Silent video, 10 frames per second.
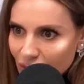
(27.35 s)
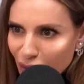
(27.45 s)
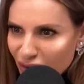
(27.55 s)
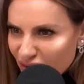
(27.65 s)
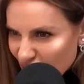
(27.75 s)

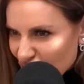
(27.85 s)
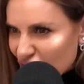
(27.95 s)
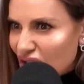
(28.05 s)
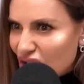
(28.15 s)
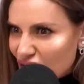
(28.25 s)
as the
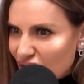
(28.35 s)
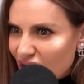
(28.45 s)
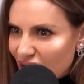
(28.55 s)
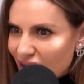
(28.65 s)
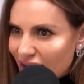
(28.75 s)

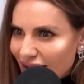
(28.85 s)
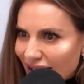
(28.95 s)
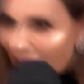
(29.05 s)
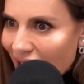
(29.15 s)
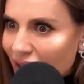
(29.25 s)
marriages, right?